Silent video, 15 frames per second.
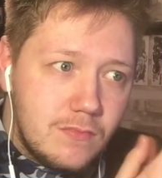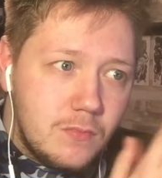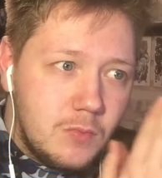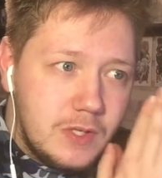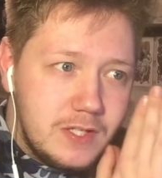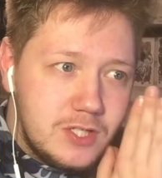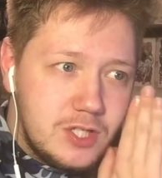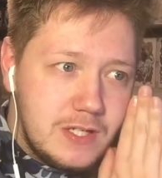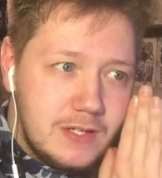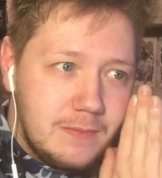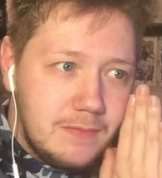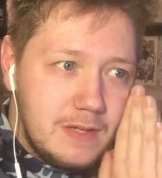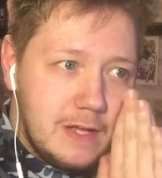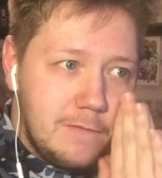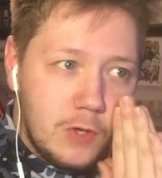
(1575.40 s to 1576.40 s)
which
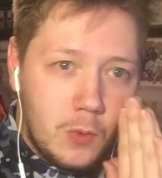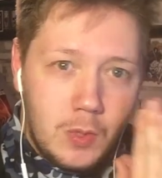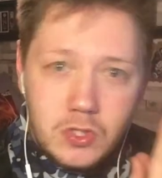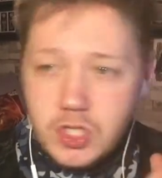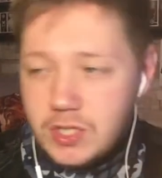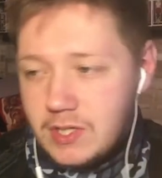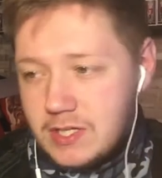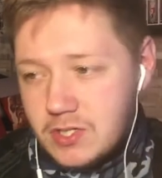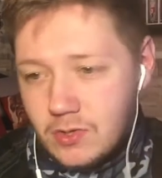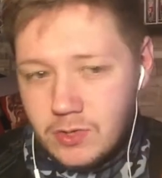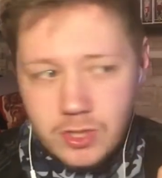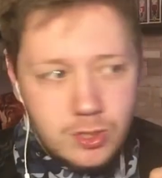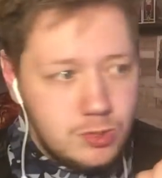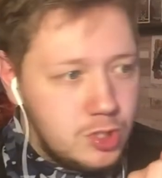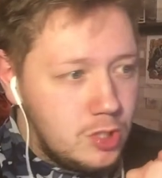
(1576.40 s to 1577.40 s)
if you're watching this on
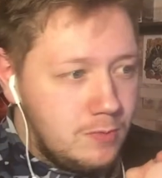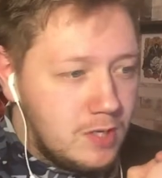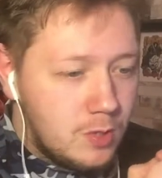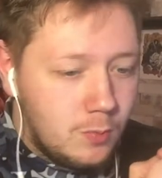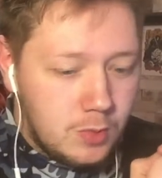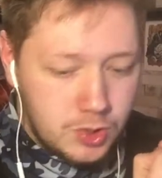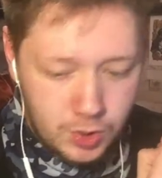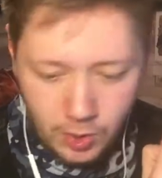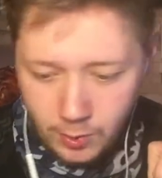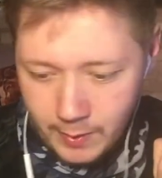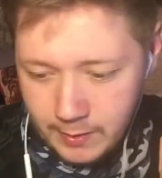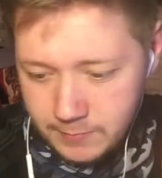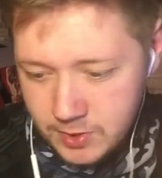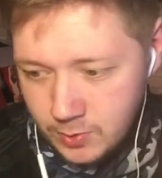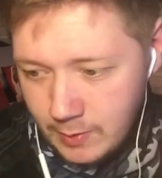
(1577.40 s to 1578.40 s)
YouTube, you can watch all the way
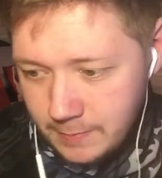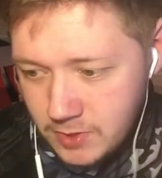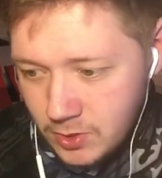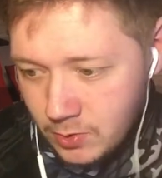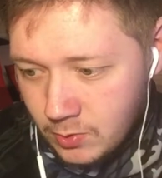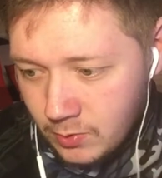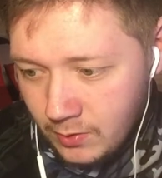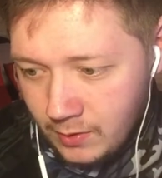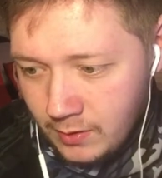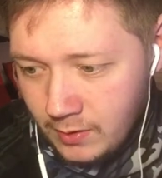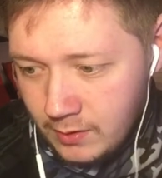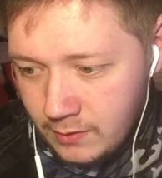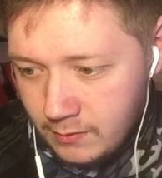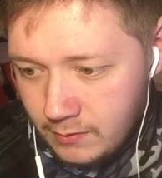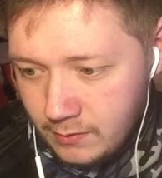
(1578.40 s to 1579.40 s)
up to episode
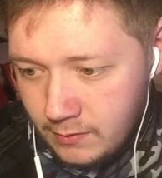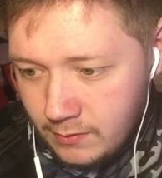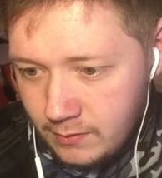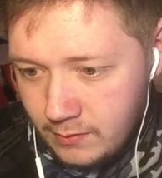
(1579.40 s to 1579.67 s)
9,